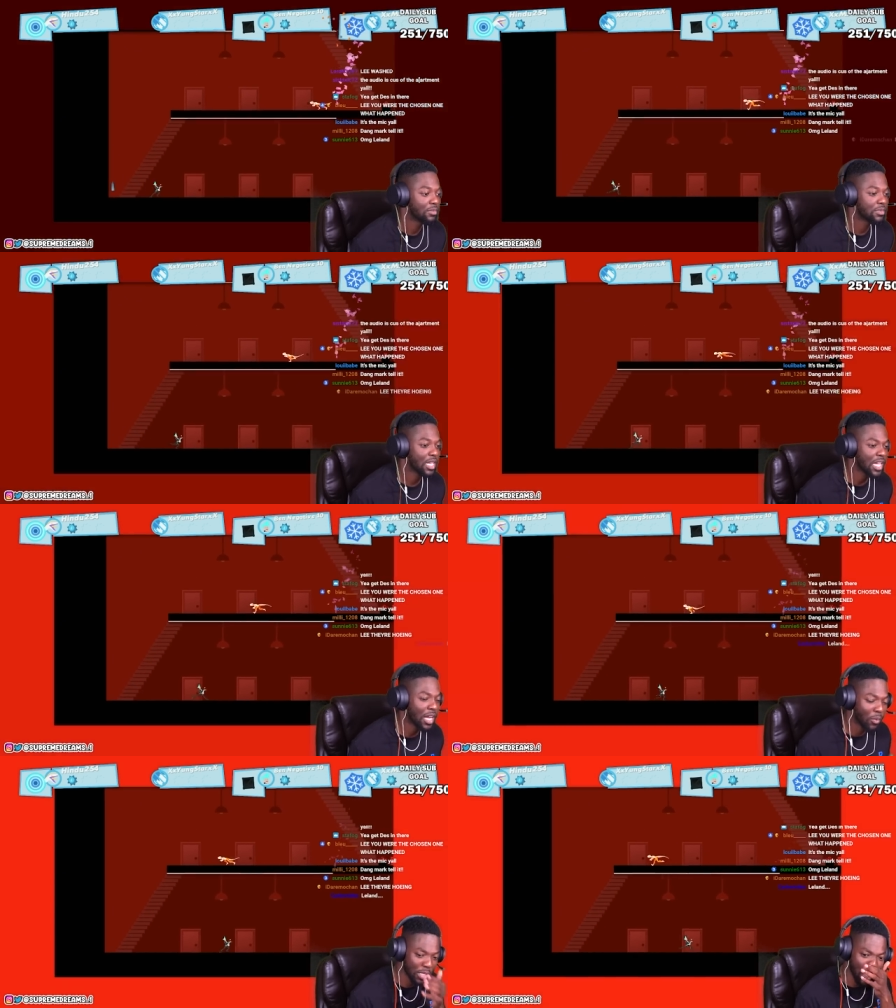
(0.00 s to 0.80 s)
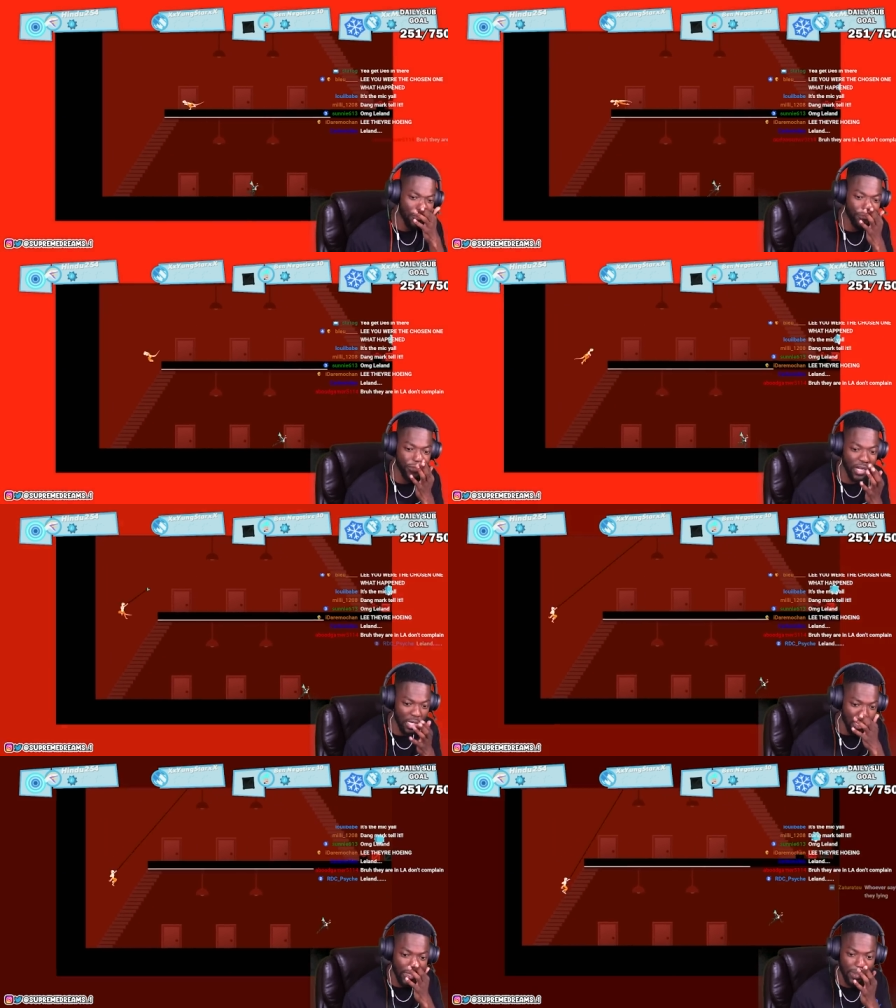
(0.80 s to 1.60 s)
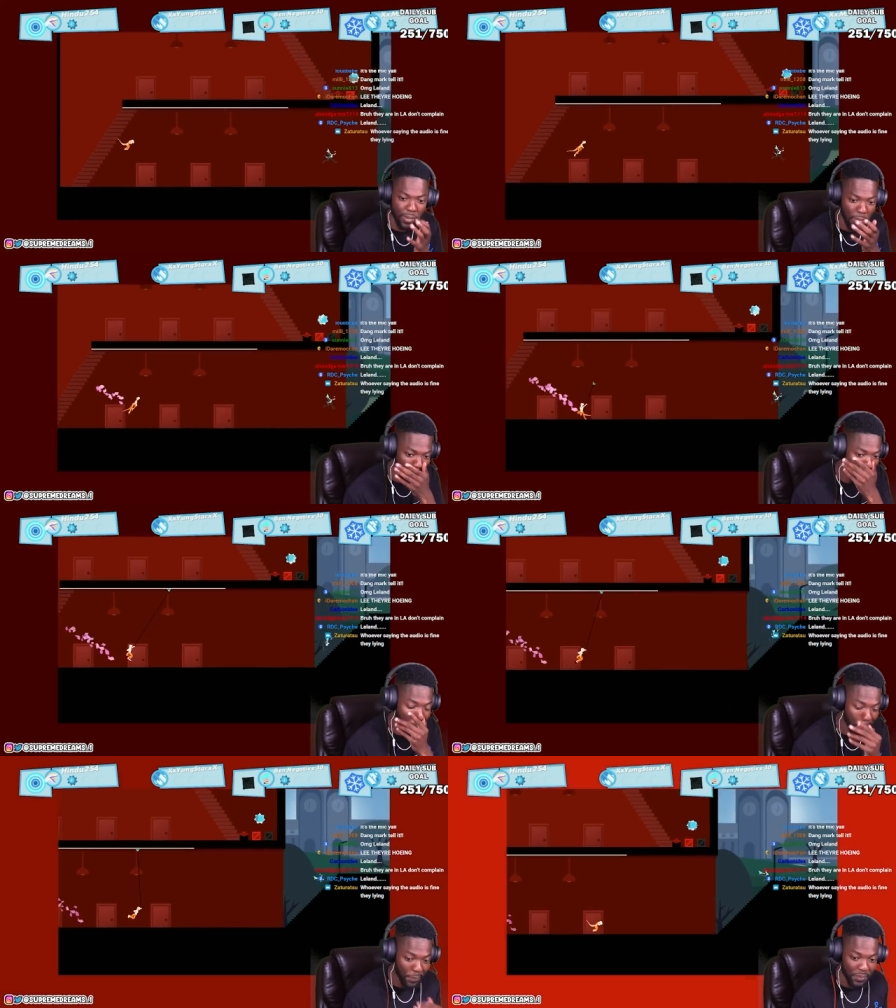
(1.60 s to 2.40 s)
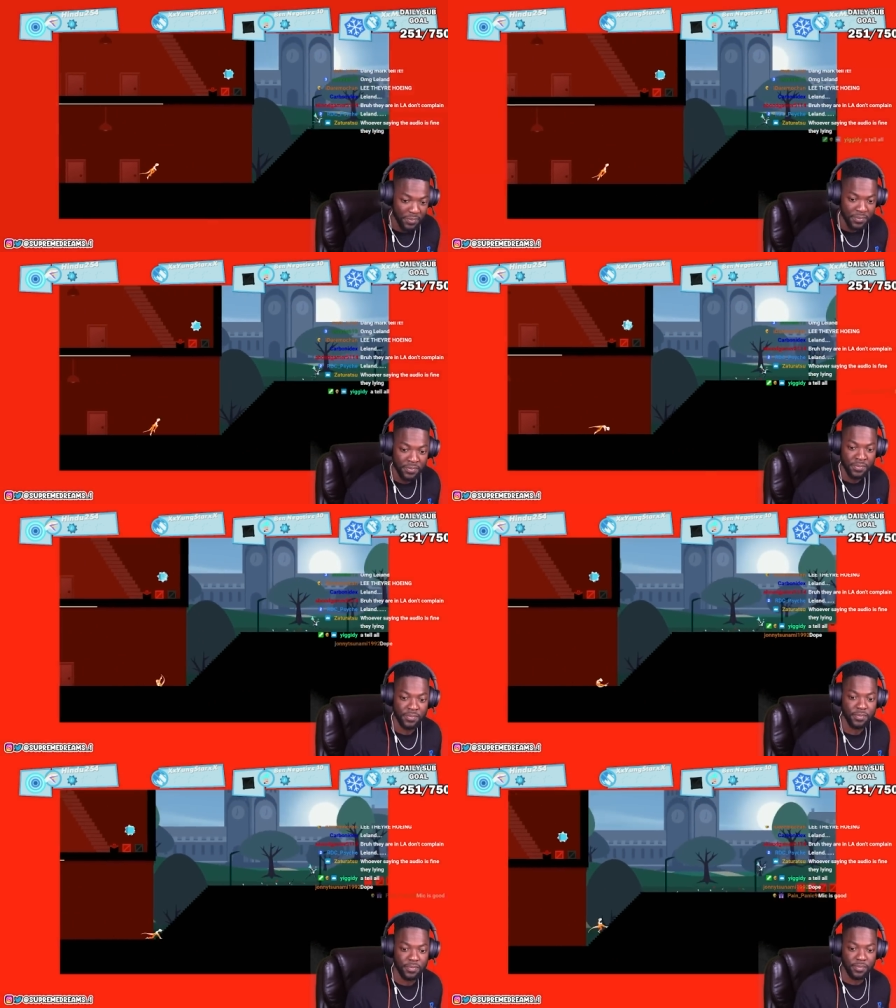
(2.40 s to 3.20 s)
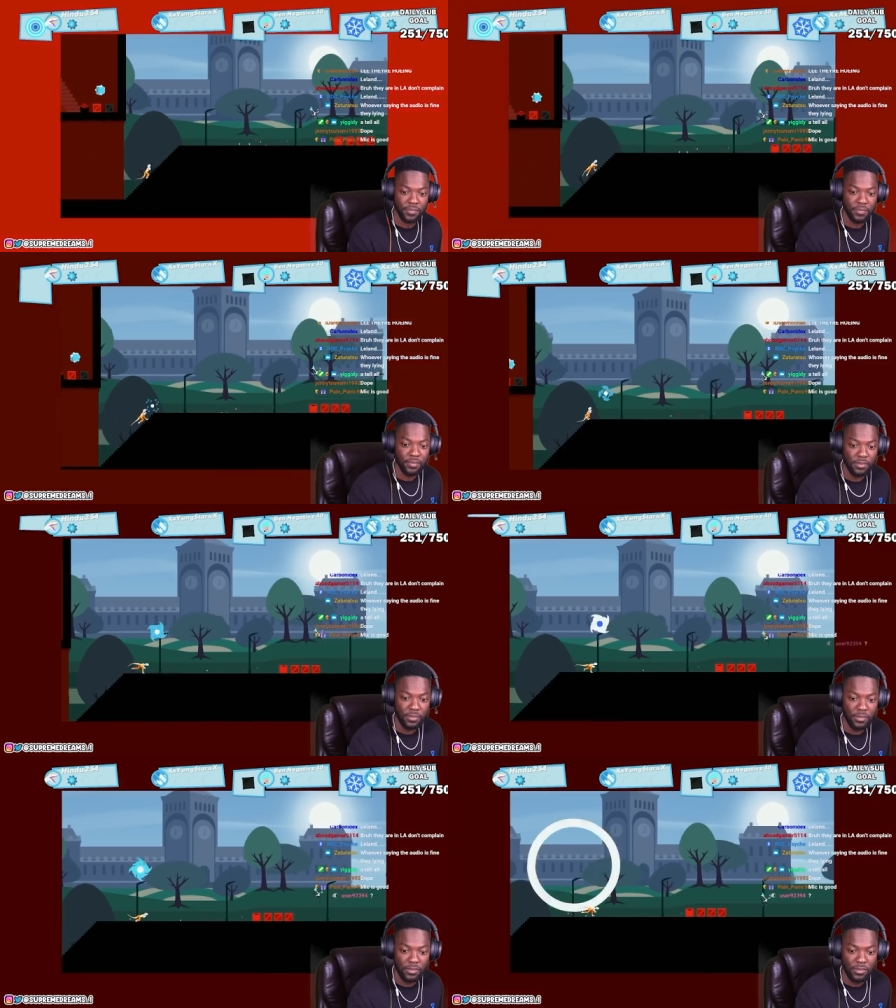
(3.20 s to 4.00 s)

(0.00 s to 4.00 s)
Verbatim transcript: Damn, what the fuck? i racing, me?